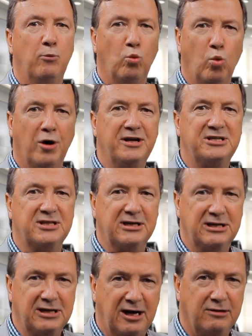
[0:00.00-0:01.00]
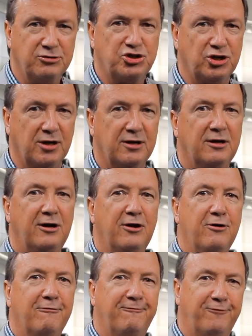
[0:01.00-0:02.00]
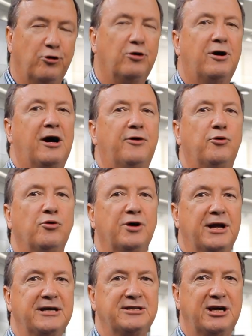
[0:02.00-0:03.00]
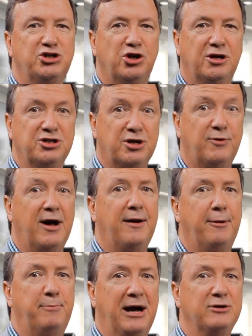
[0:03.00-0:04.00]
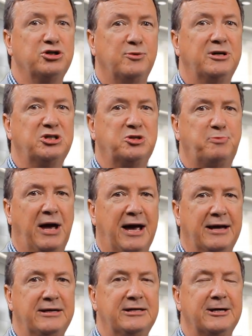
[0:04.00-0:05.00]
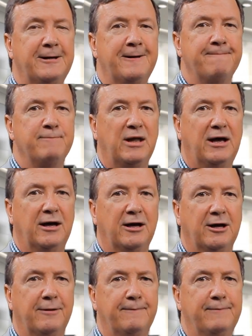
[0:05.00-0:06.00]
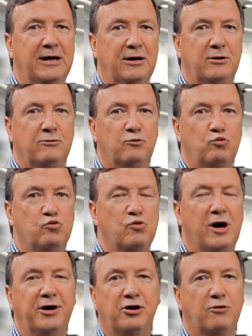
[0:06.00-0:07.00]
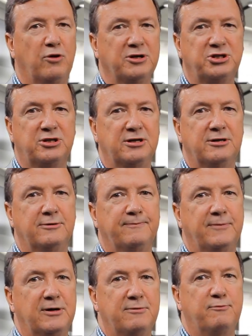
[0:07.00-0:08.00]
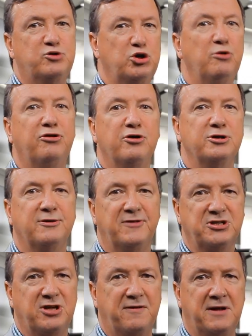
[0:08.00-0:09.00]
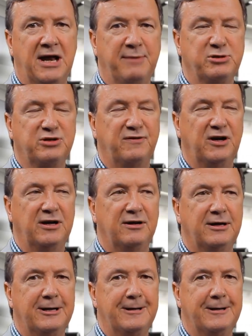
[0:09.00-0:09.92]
what is the culture for our organization, because they're about to expand right across the 2/3 of the Southern Hemisphere,